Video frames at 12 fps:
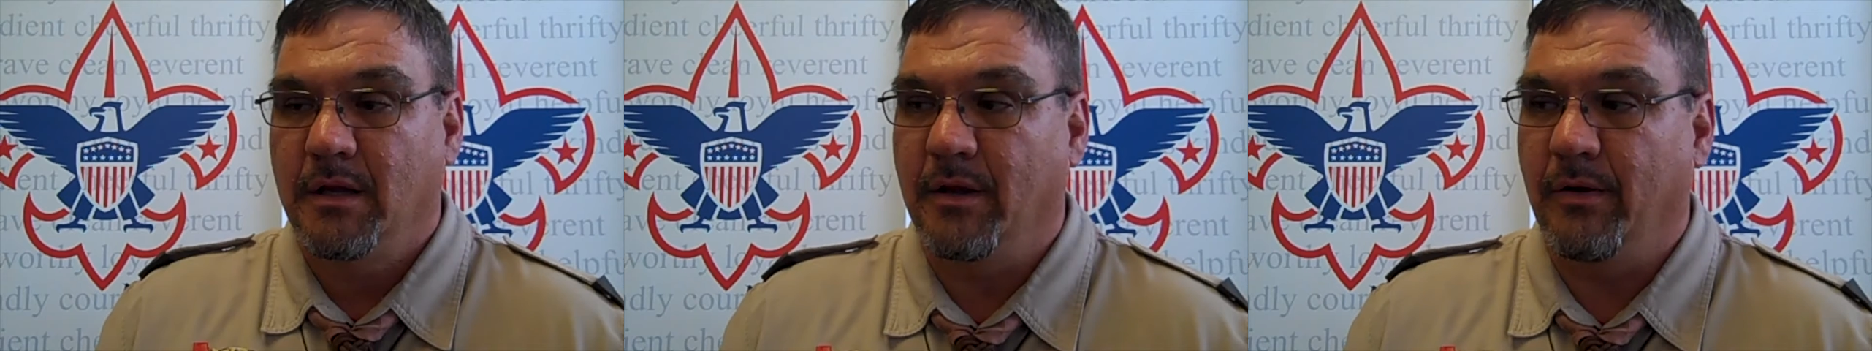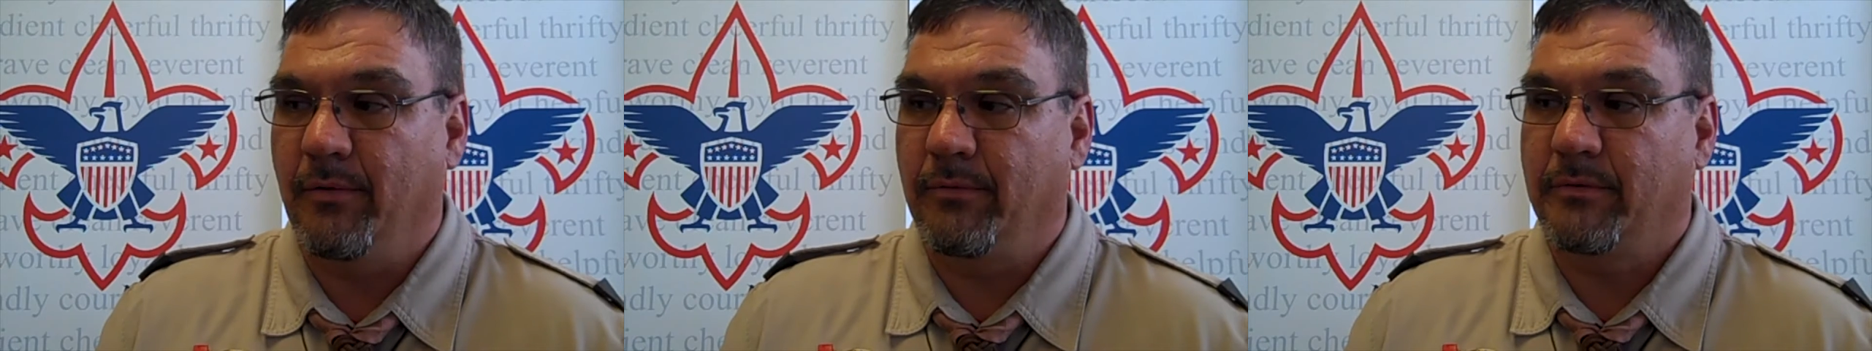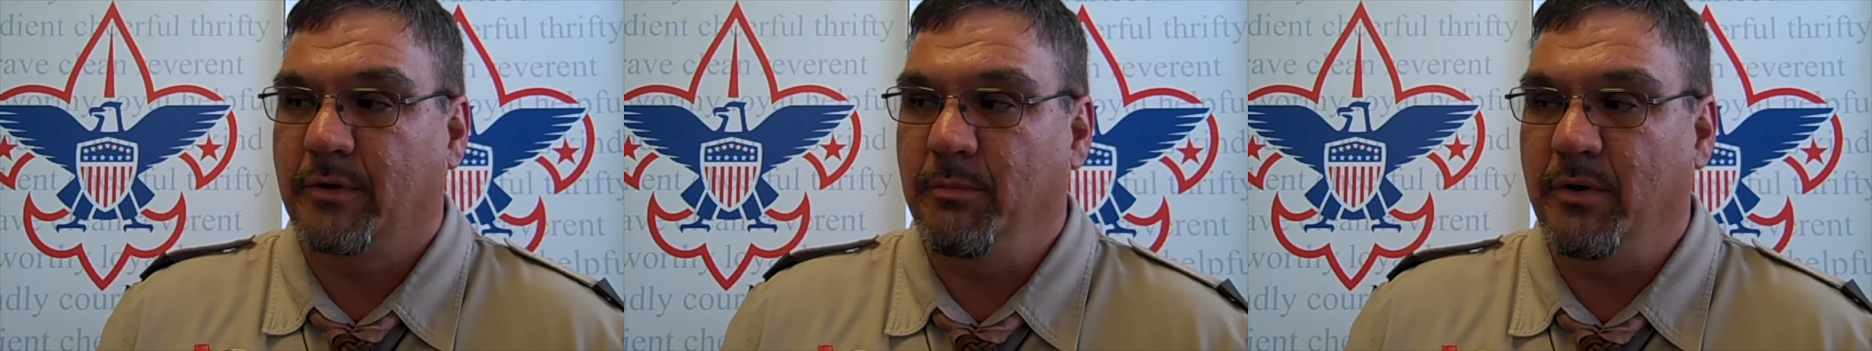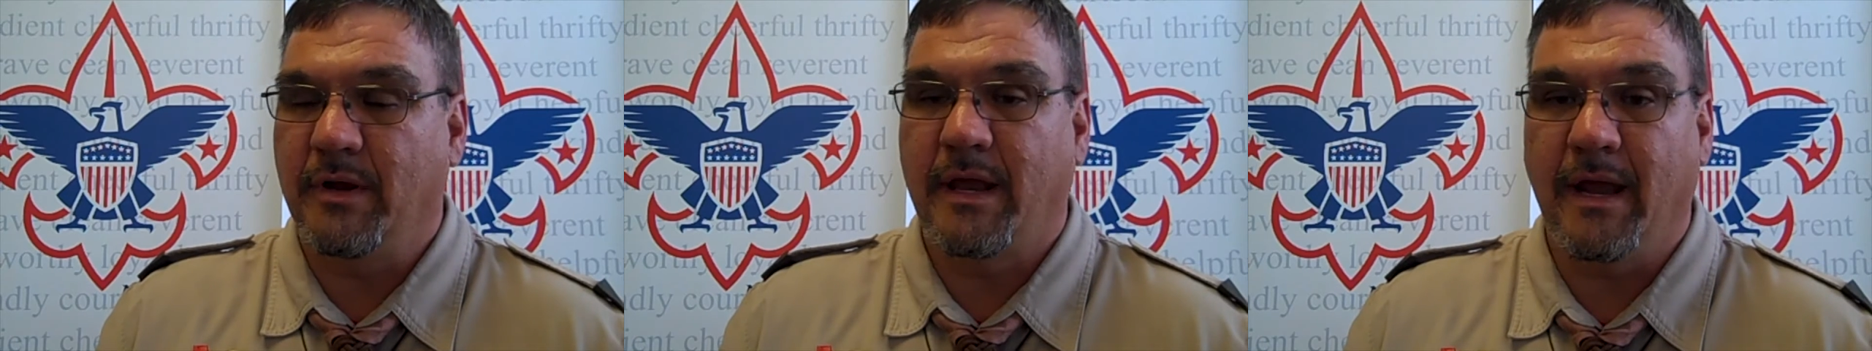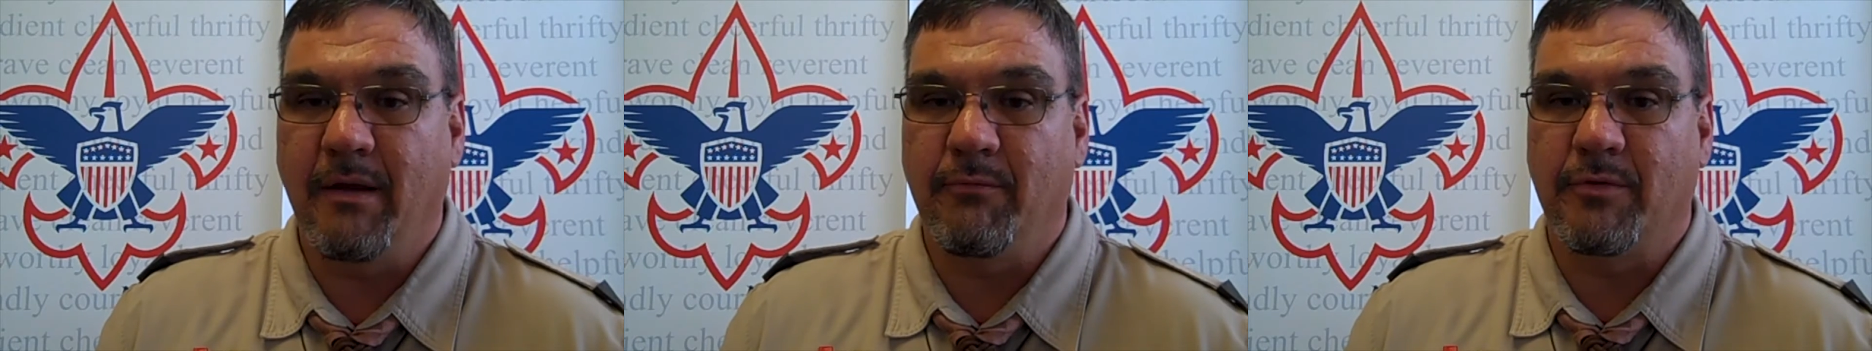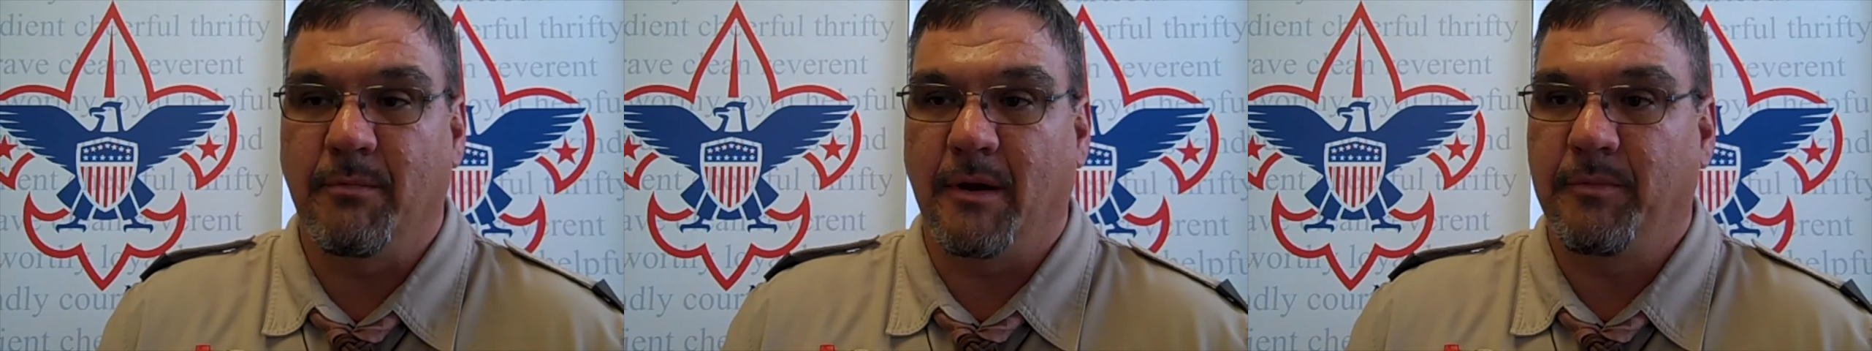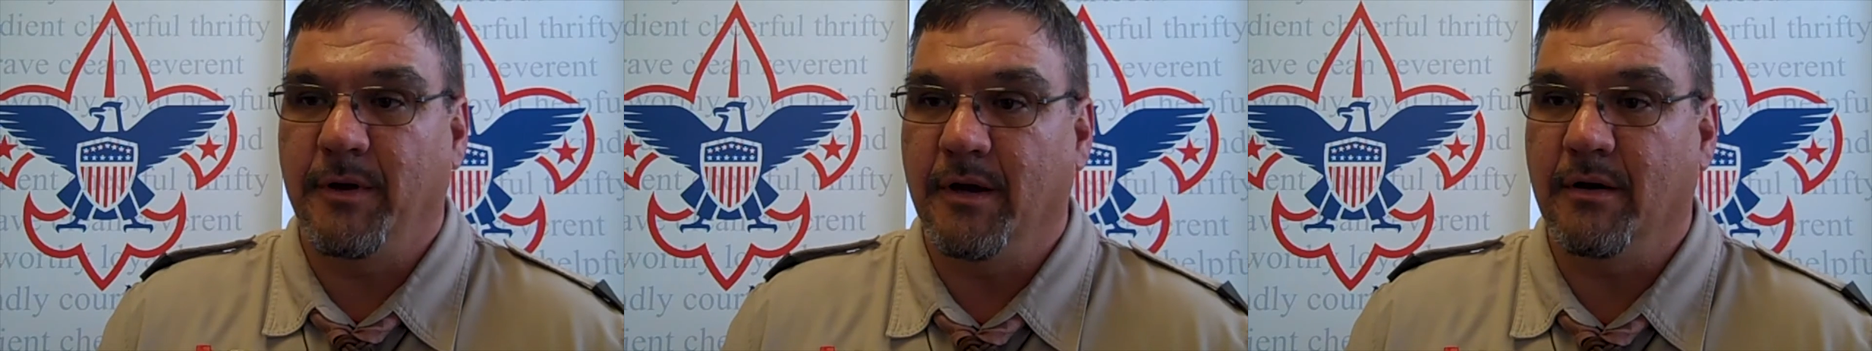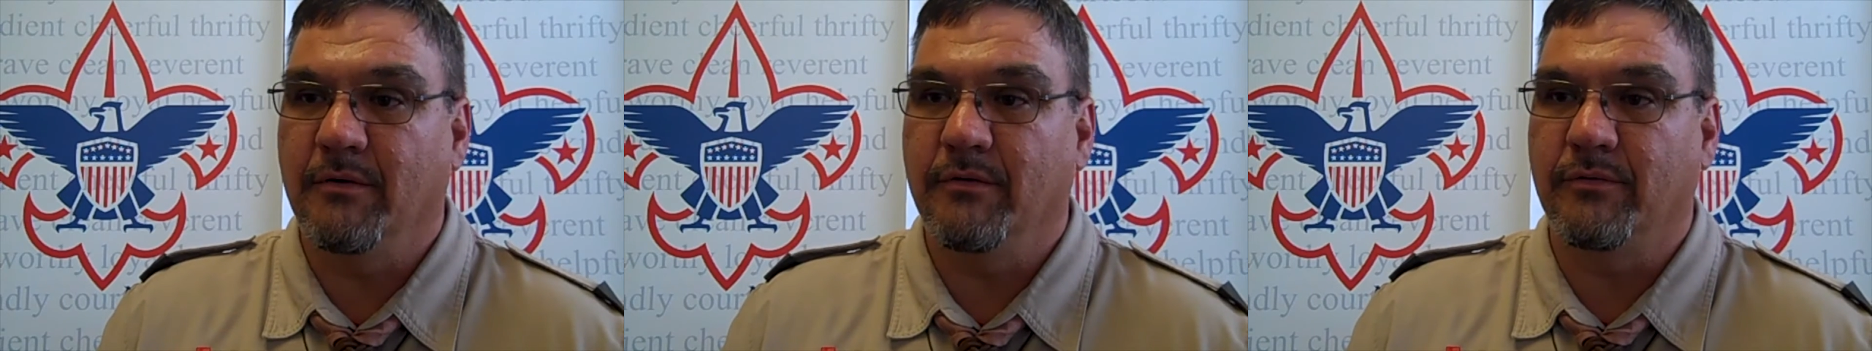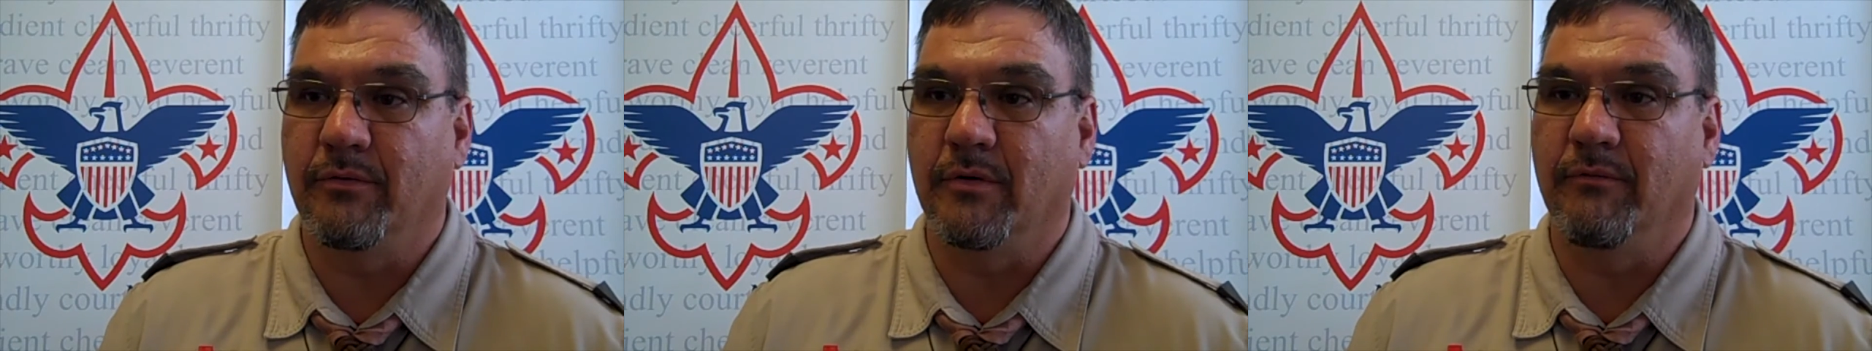you know, communicating with my peers or